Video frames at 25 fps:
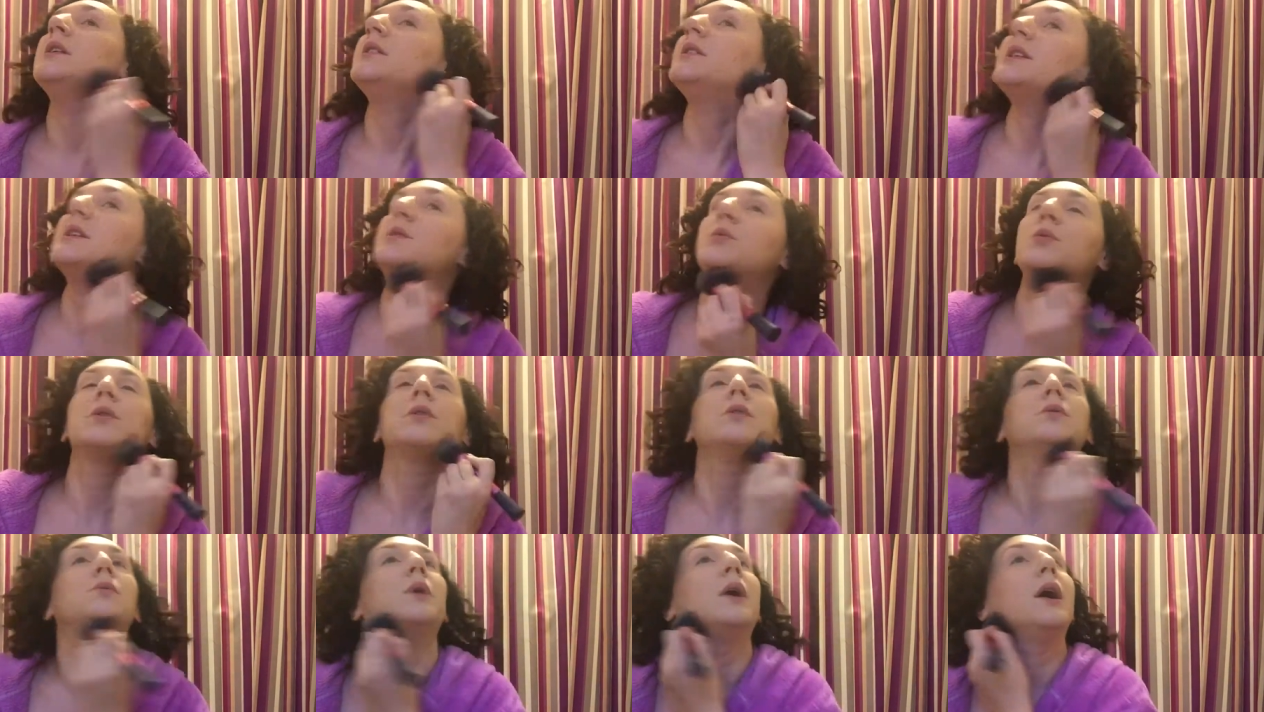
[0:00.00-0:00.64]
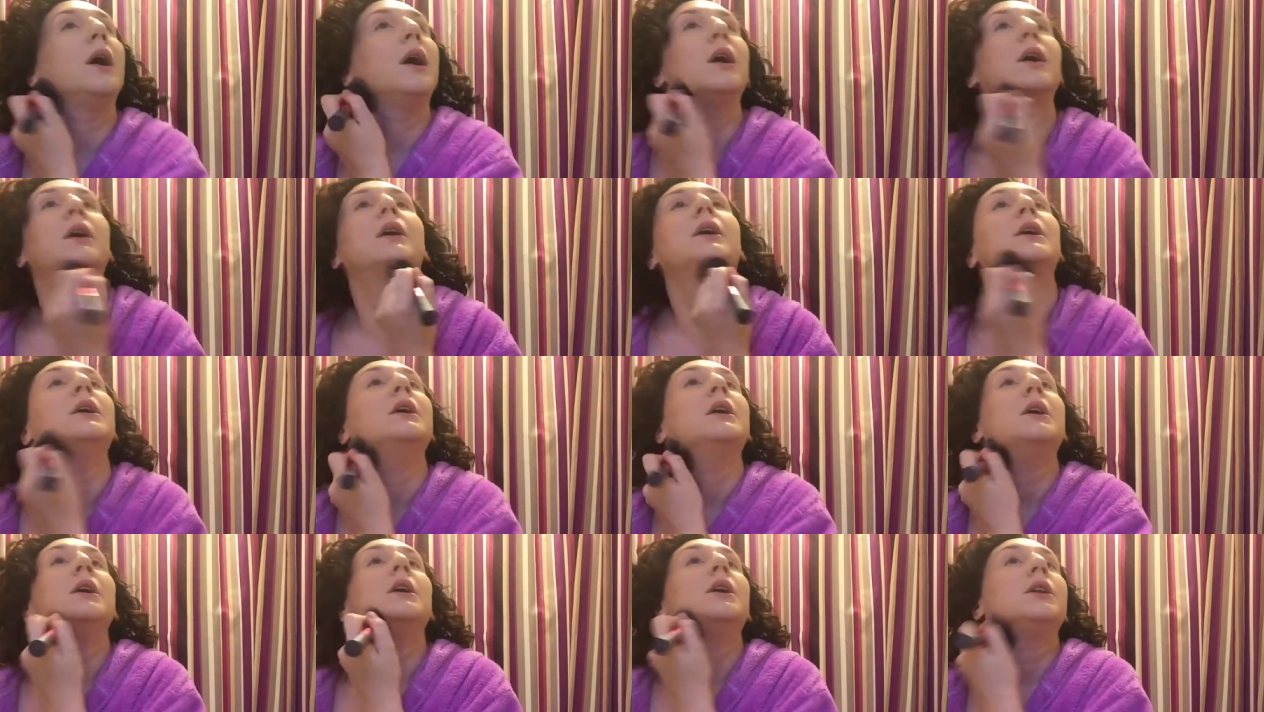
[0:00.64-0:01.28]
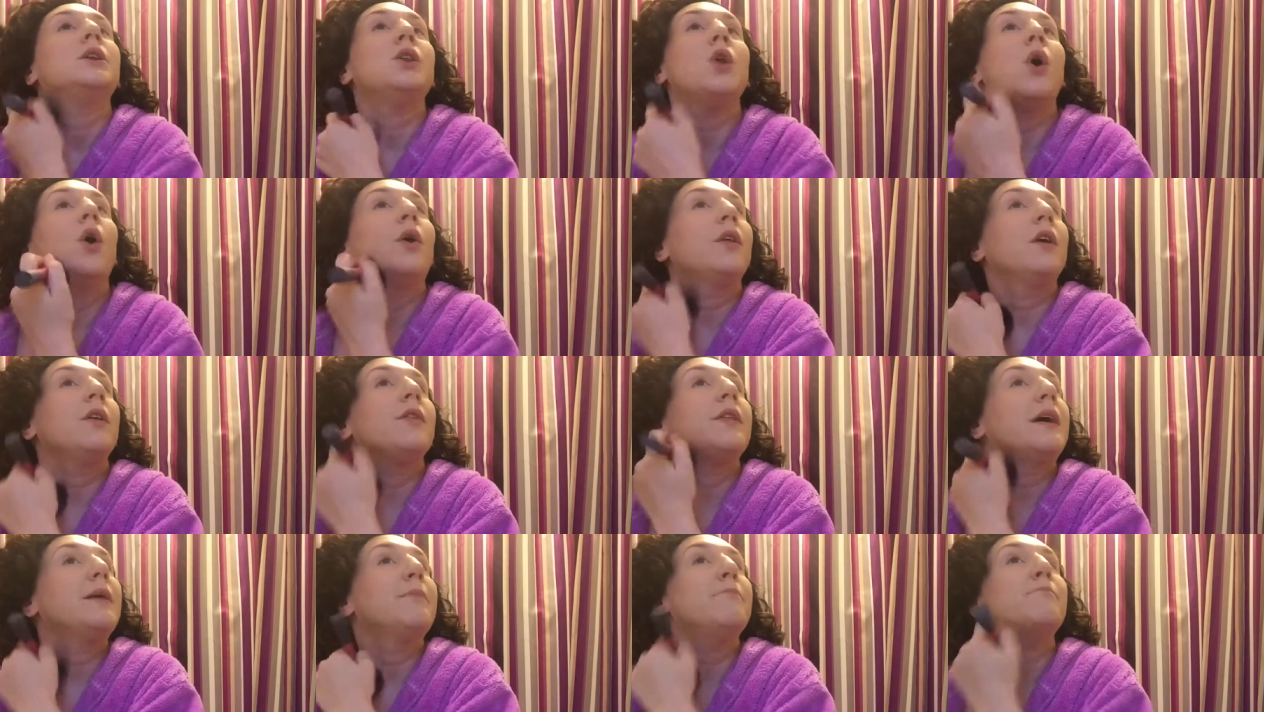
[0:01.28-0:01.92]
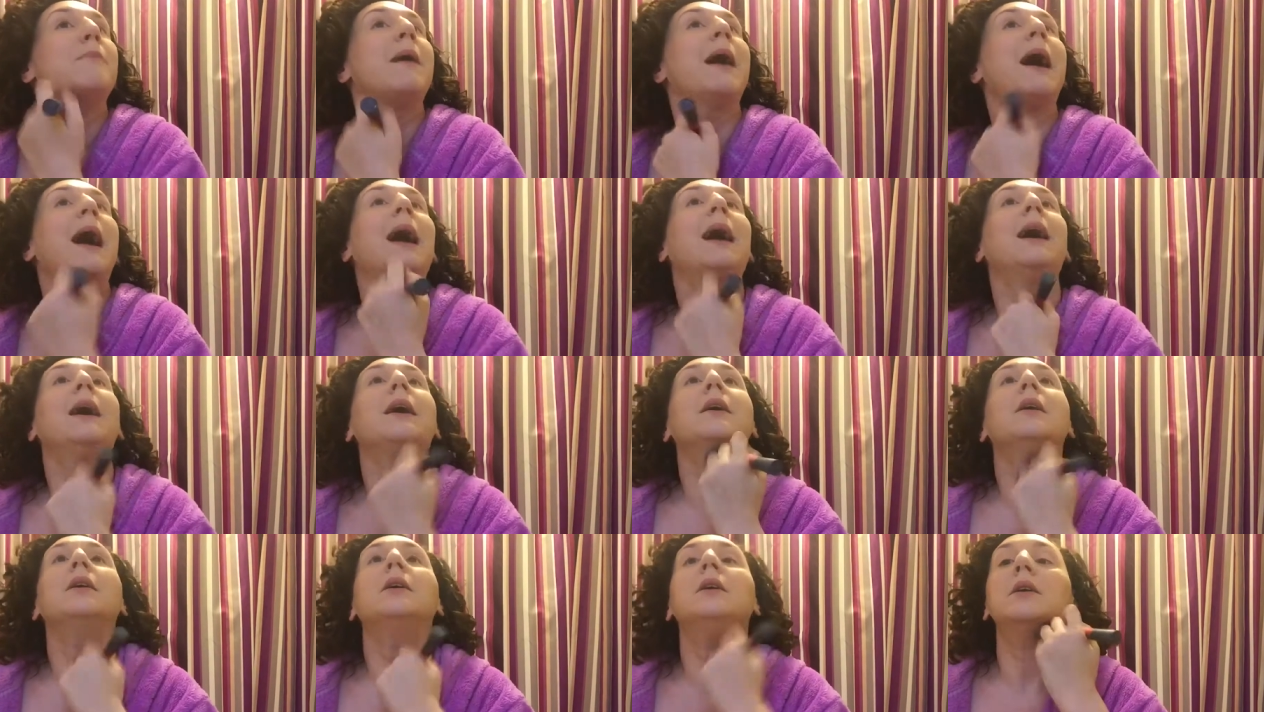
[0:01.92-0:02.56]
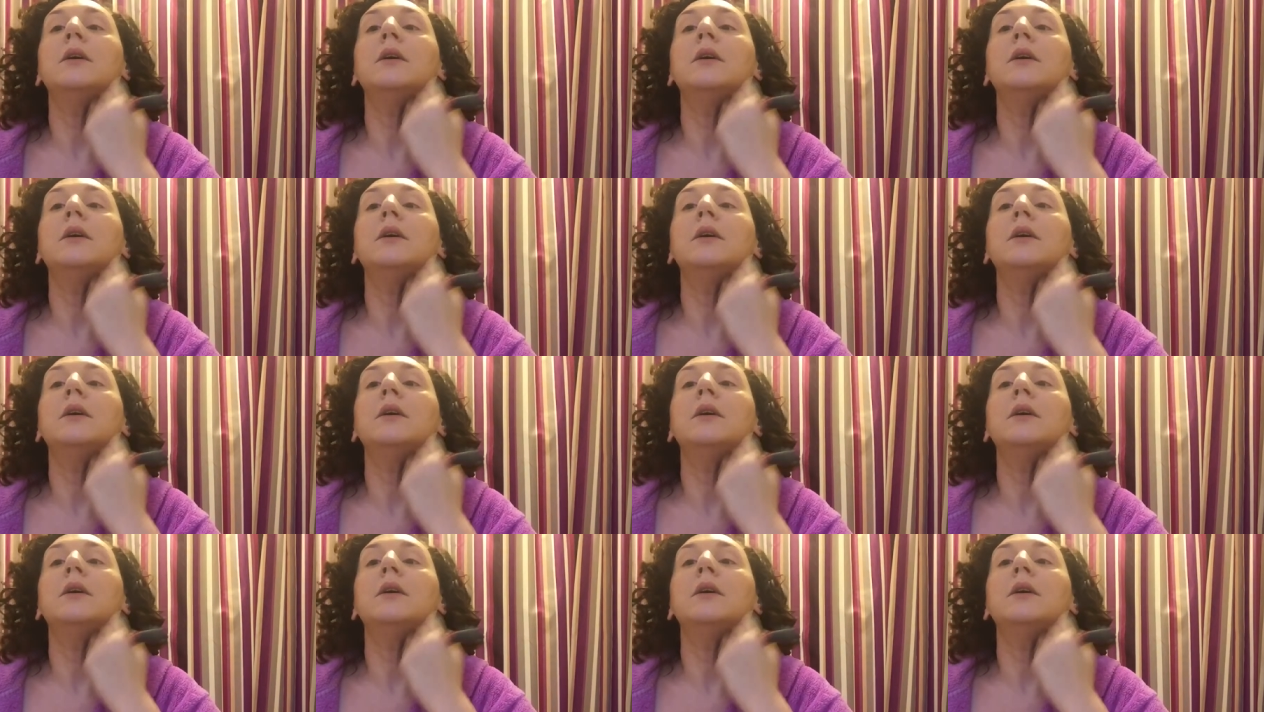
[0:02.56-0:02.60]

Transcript: this wouldn't work. Not that they're matte,